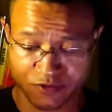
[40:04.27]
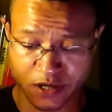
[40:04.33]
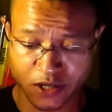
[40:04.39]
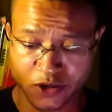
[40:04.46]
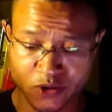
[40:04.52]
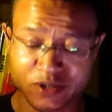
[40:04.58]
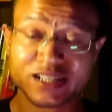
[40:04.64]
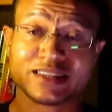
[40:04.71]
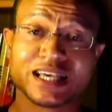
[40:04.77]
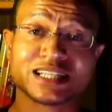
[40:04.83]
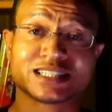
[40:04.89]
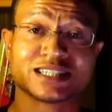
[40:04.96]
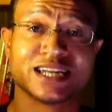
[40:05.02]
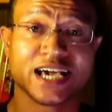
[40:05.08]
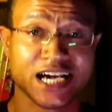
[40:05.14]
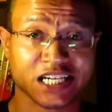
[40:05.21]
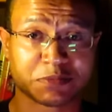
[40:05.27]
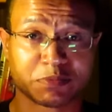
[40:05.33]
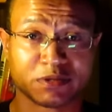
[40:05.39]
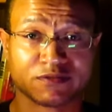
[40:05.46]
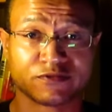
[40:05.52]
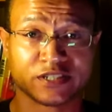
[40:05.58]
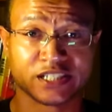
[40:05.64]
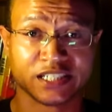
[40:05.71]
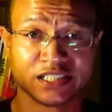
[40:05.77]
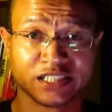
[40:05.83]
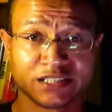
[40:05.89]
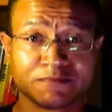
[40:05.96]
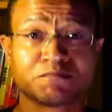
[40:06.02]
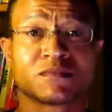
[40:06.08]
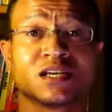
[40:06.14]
Road. That's in Ashburn, Virginia.